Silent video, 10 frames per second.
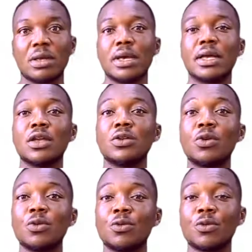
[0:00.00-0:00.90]
And then
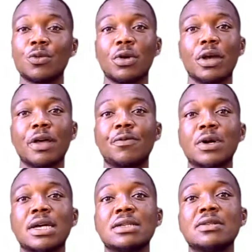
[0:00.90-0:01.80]
don't
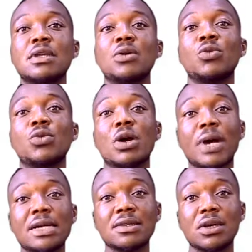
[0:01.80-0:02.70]
forget, when you are
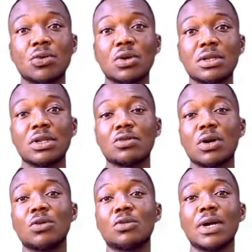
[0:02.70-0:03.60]
writing the coordinate, you are
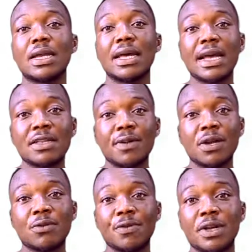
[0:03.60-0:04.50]
going to write the x
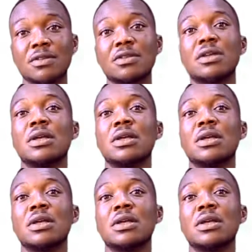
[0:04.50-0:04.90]
value first,